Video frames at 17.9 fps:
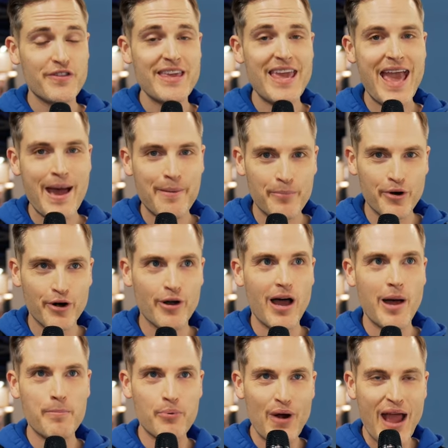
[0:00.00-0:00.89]
to the Ember,
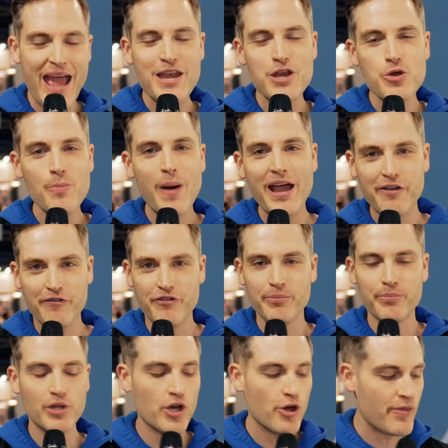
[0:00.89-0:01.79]
a brand new mic
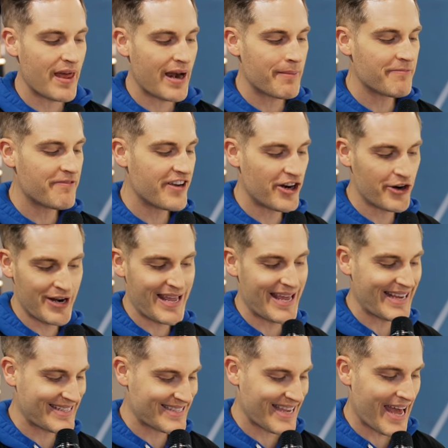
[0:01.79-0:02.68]
from Blue that I'm
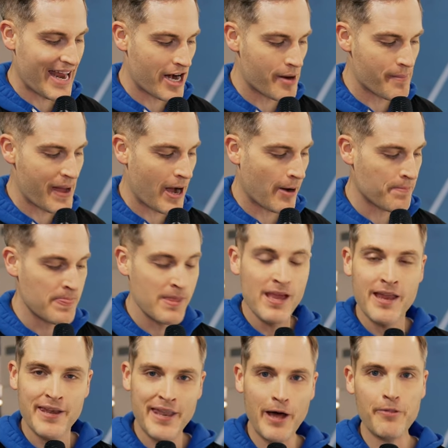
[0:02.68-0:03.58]
very excited about.
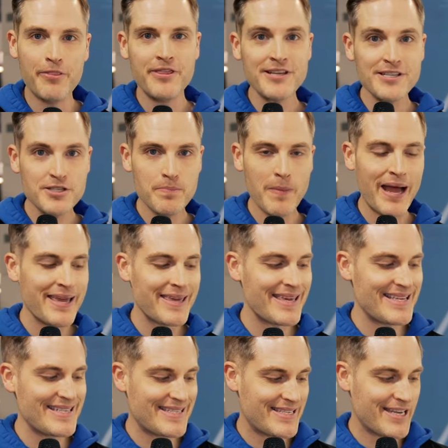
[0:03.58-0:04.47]
Now, this
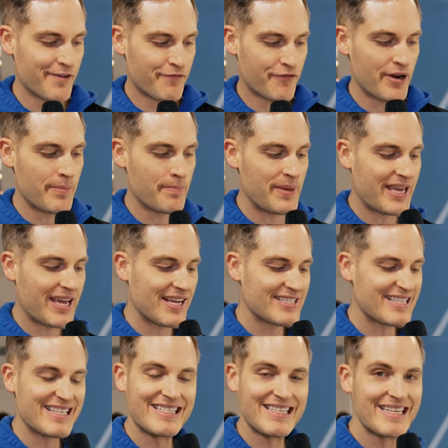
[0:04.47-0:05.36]
mic is different
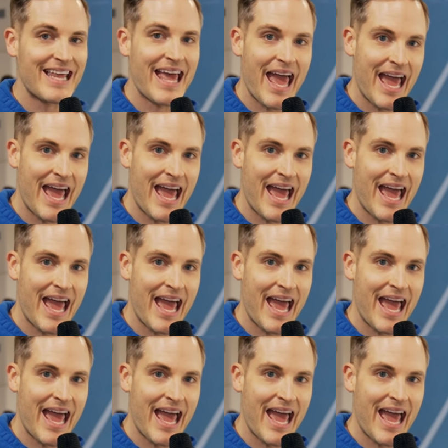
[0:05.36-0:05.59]
because it's an